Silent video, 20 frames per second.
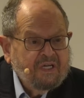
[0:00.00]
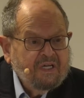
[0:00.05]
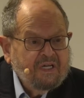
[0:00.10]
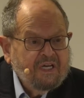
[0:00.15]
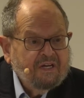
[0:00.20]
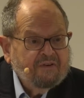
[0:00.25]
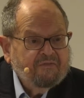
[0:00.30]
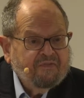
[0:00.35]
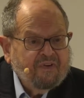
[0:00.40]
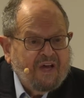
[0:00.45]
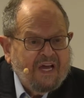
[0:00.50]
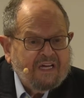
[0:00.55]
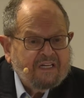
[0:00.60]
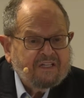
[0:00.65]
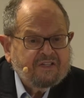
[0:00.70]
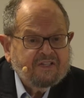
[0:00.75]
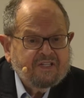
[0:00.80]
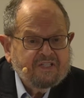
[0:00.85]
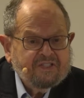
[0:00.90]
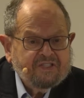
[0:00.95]
in
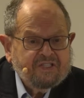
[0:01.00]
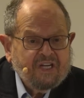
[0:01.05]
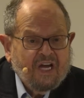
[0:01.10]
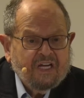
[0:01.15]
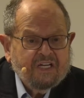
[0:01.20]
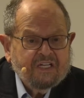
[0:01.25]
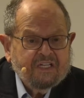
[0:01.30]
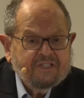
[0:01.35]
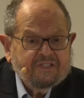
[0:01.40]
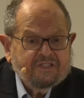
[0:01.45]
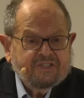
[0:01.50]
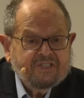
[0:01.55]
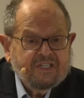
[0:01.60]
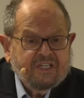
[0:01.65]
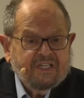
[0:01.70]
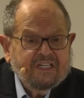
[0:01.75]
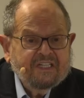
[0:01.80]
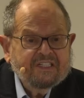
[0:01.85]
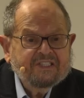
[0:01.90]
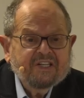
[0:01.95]
fact, the science
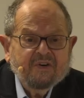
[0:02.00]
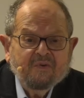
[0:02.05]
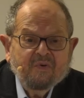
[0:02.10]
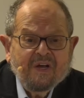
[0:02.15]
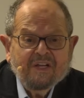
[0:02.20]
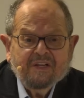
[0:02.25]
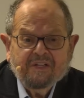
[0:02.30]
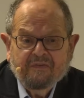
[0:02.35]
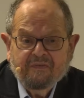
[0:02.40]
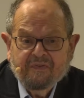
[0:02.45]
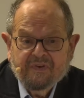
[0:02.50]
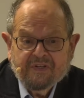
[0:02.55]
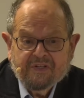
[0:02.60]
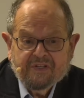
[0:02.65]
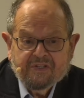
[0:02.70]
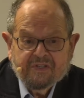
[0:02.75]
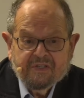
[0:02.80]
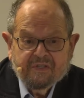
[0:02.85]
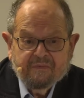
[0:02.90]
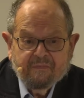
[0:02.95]
is irrelevant.